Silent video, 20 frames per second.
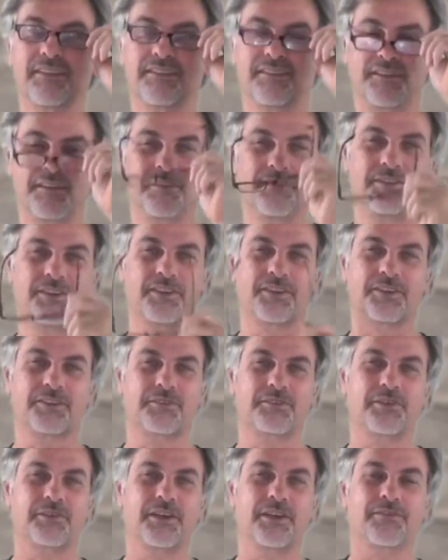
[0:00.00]
Steve here,
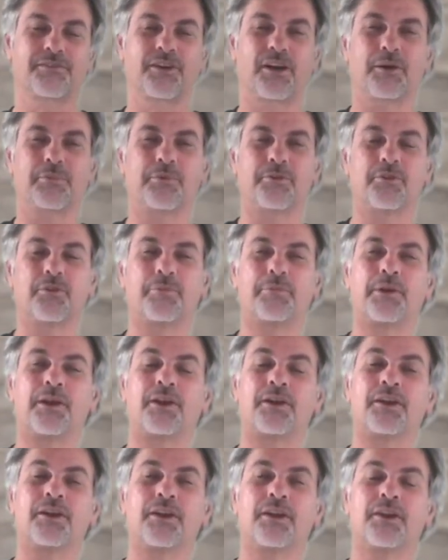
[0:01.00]
Creative Carpet
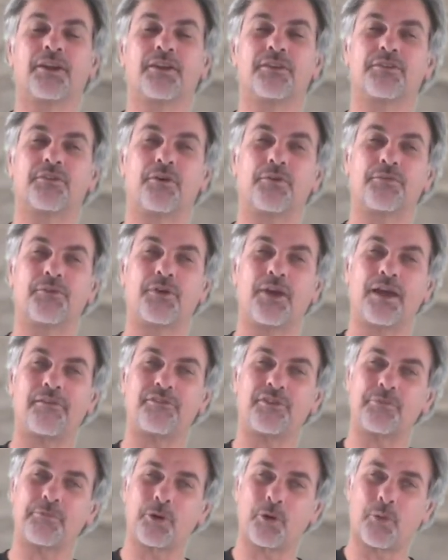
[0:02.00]
Repair. So if you have
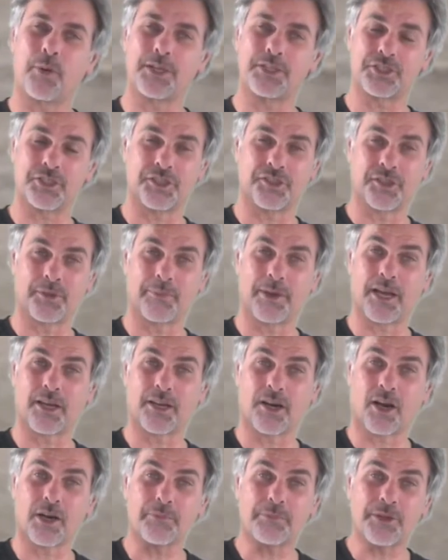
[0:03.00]
some questions about
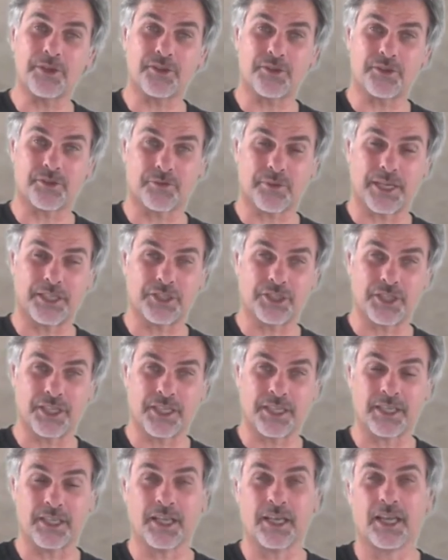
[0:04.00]
carpet
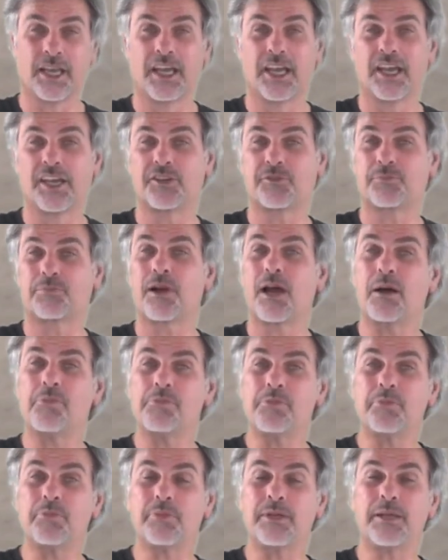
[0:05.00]
stretching, it's
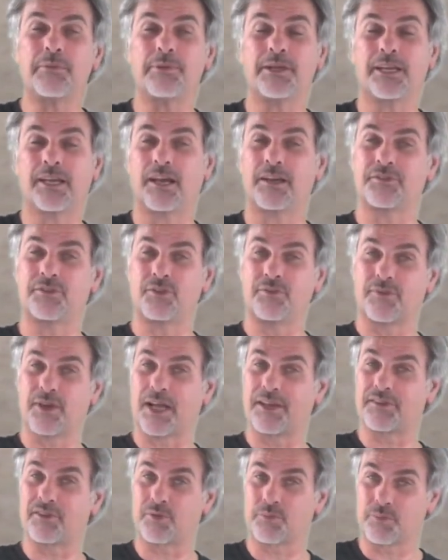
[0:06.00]
probably because you've
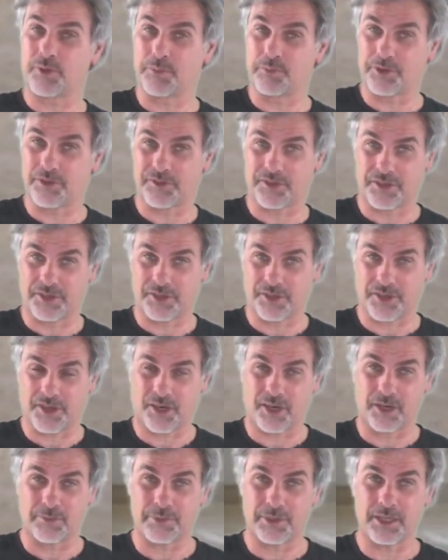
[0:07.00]
got some ripples in your
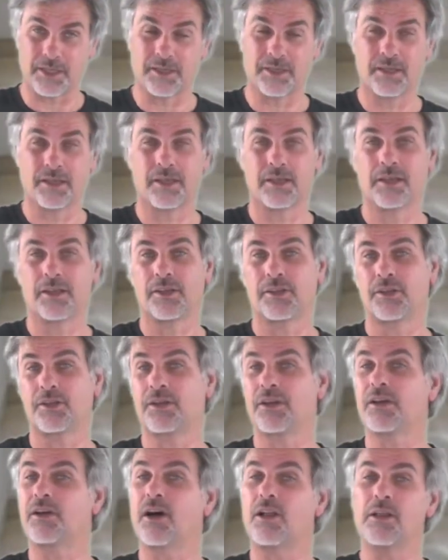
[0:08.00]
carpet. You
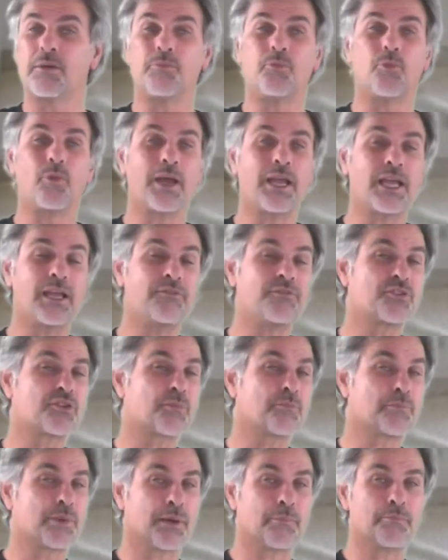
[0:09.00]
can call them waves or
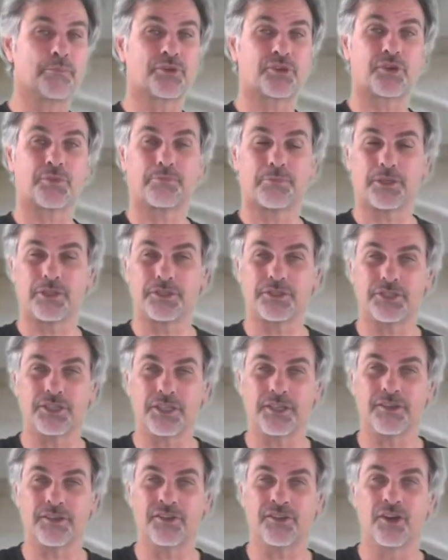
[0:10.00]
bumps or
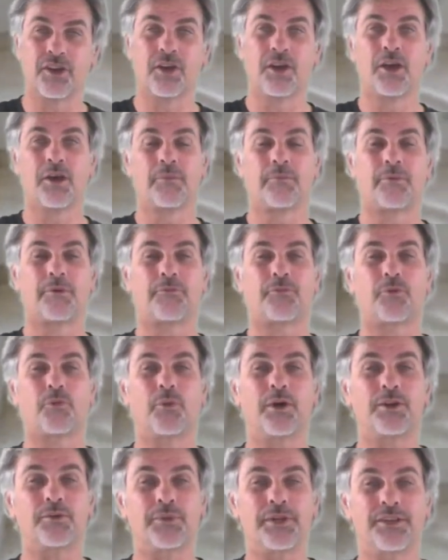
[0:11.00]
bulges, but for
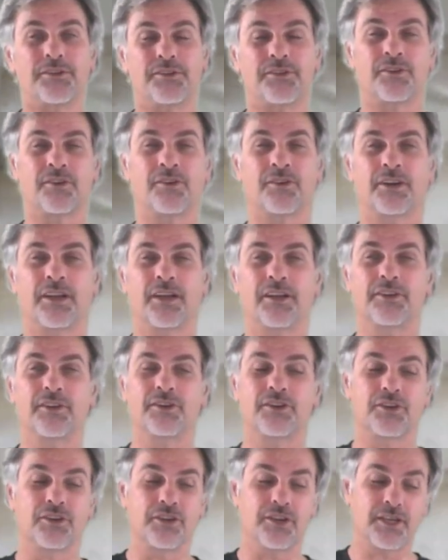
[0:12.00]
one reason or another,
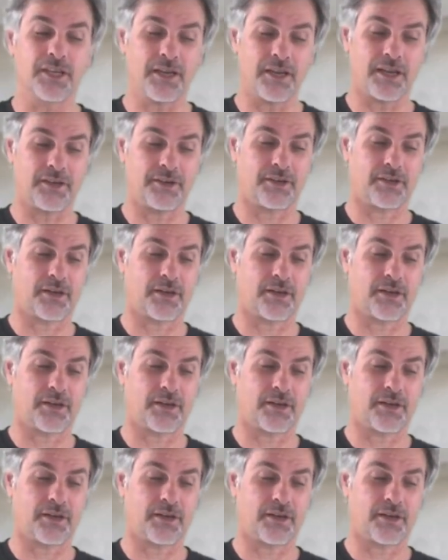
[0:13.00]
you're looking at your